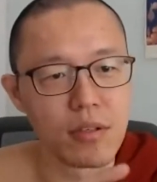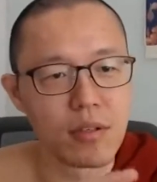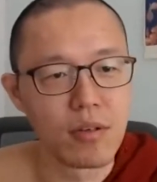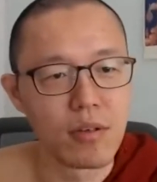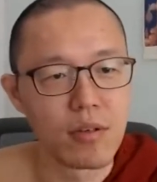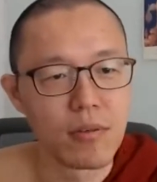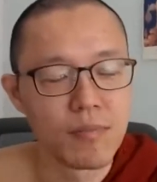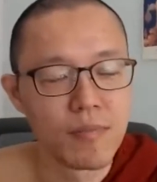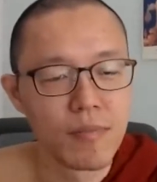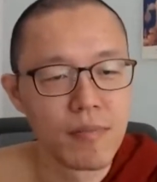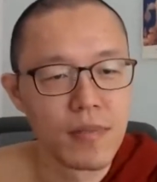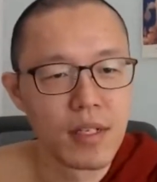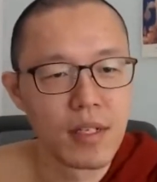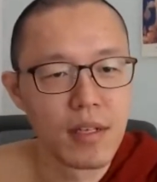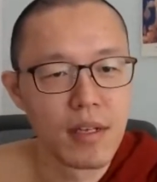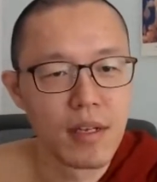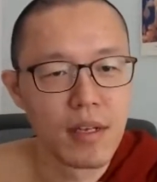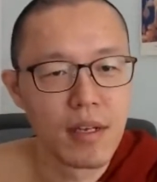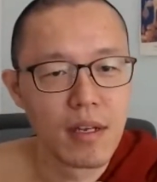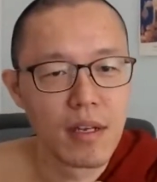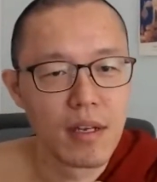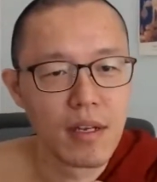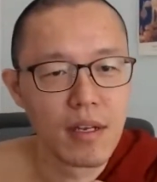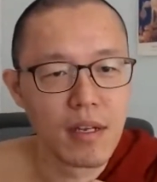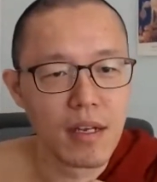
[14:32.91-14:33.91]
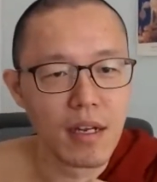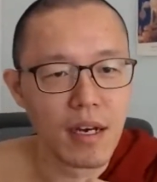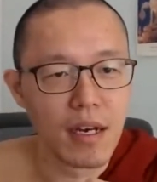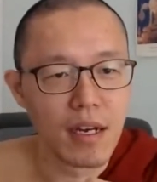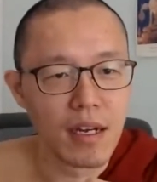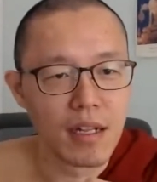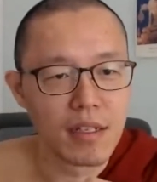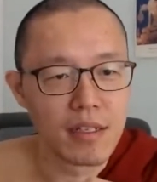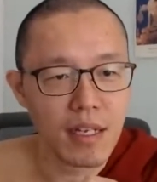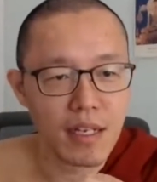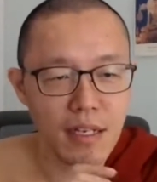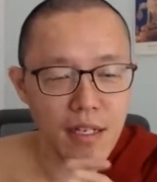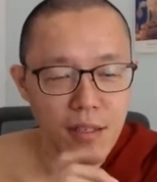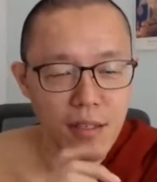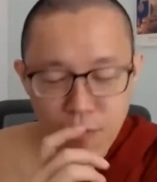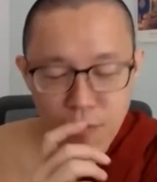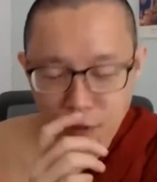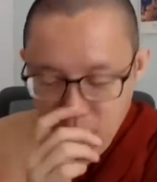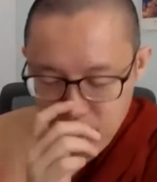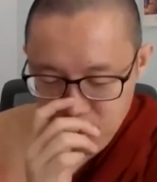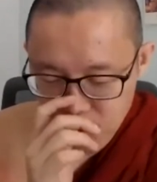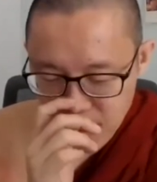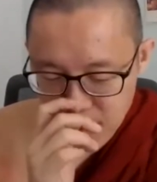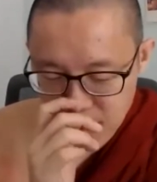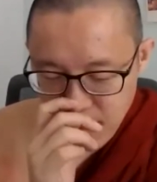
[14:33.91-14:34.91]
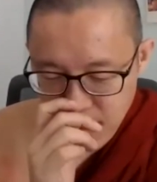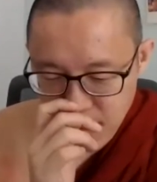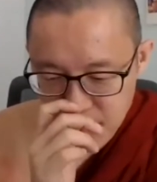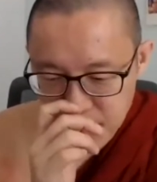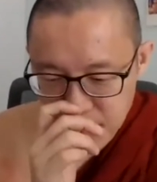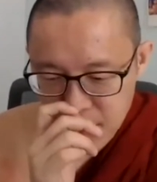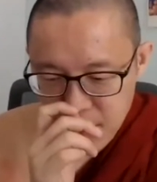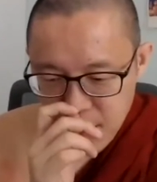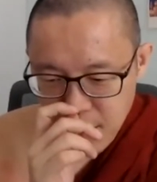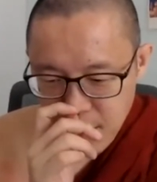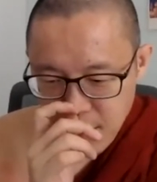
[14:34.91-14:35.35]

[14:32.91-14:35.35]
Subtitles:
No? Yeah, then if Hong Ji say,